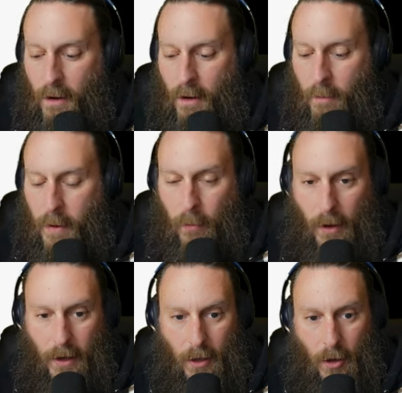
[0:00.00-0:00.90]
people are
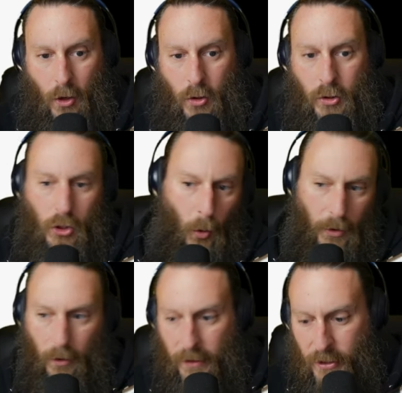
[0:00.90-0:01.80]
like, show
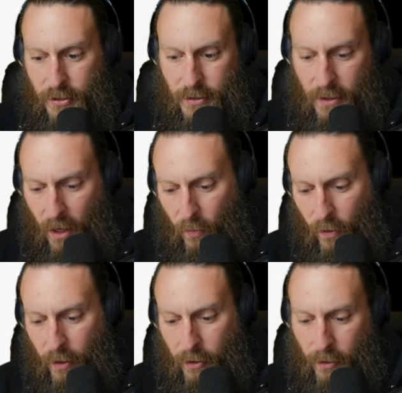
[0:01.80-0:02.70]
your allegiance to
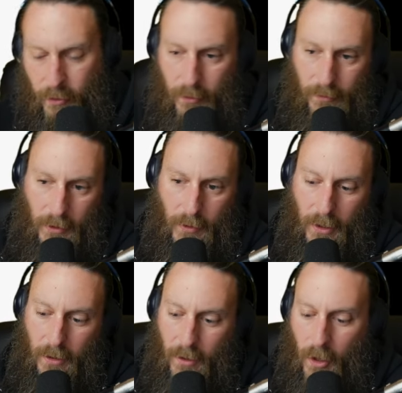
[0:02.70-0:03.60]
YAHUAH. You
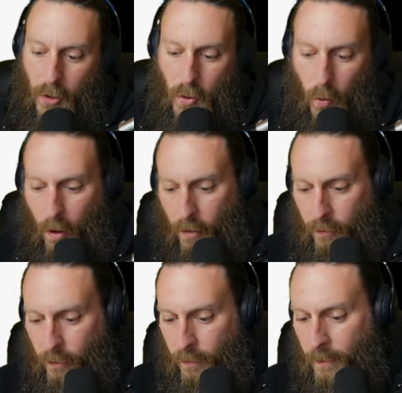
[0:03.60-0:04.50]
can no
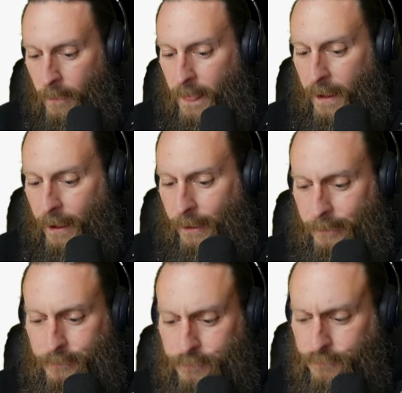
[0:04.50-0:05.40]
longer,
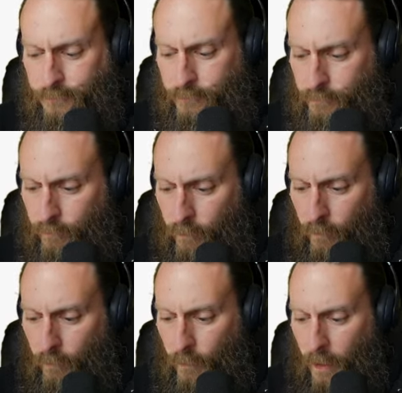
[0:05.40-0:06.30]

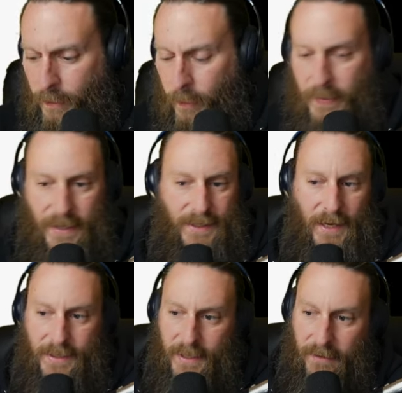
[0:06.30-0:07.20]
be a
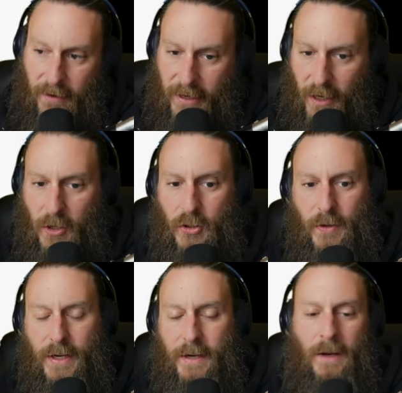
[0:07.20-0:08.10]
citizen of any
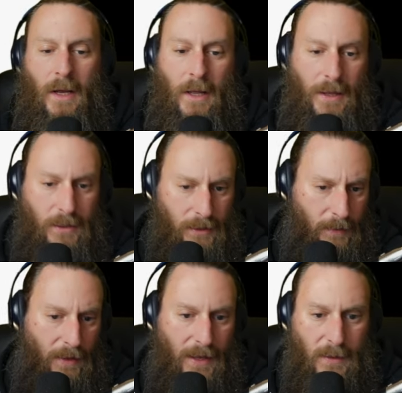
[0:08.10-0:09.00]
country. And these are some
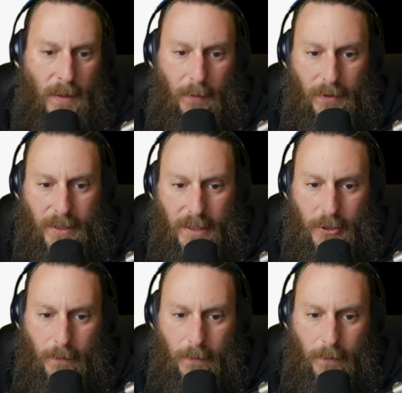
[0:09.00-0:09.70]
of the things people teach.